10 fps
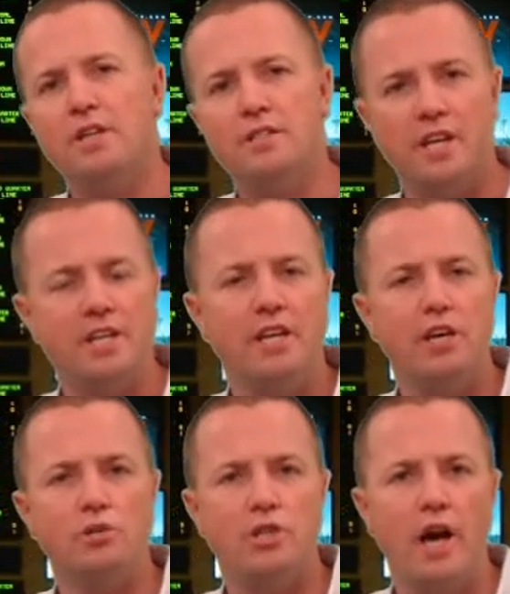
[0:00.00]
San
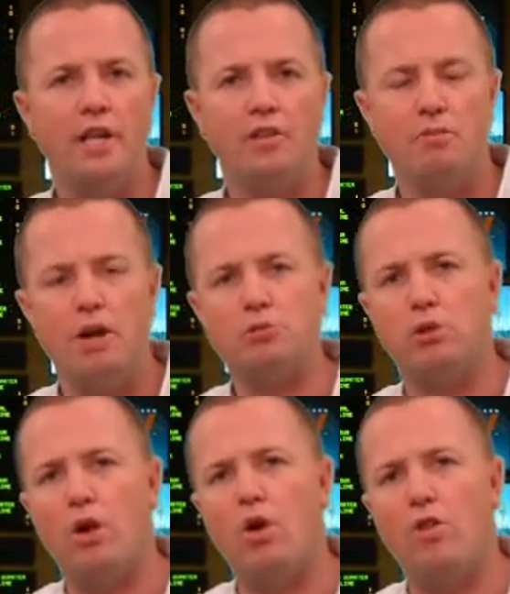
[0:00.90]
Diego's tight end, the best
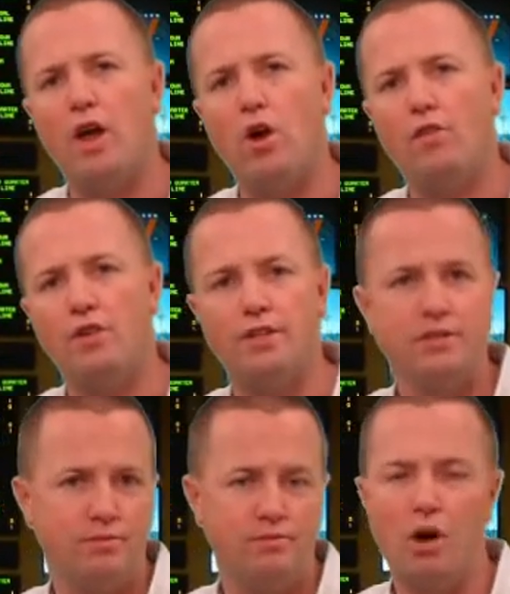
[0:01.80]
player on that
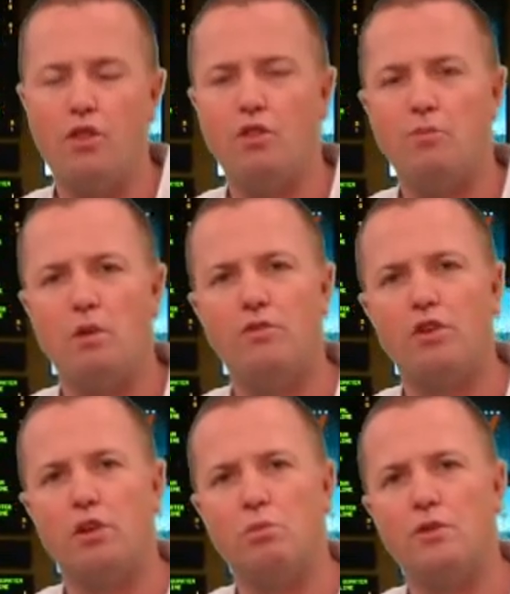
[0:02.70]
offense, other than maybe
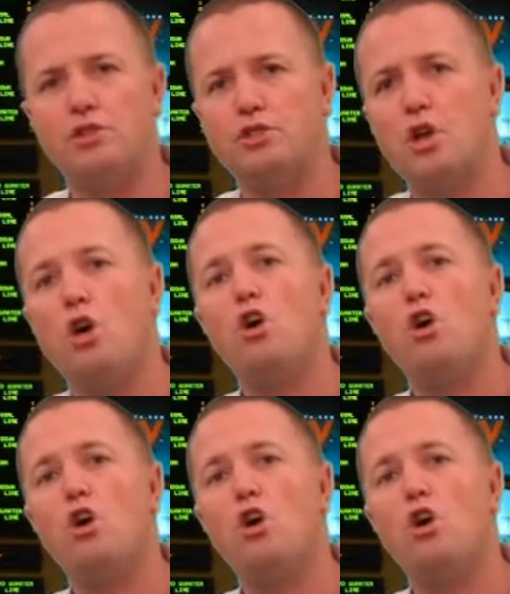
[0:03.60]
Phillip Rivers,